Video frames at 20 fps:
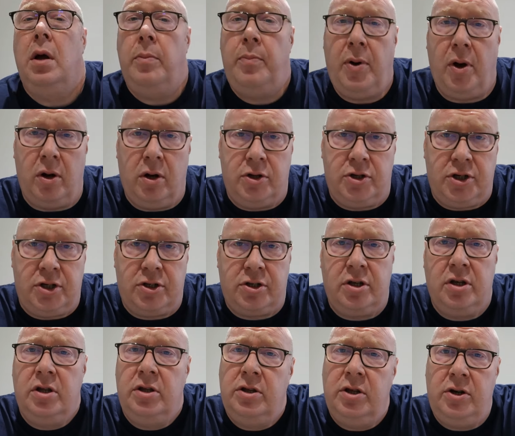
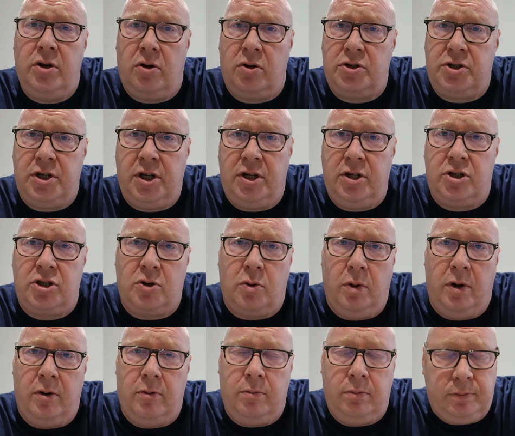Apologies, the dog's seen a
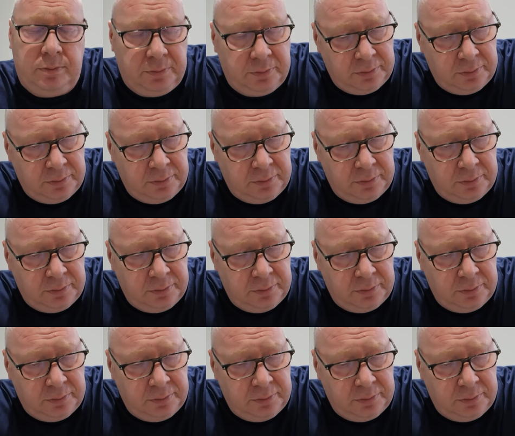squirrel.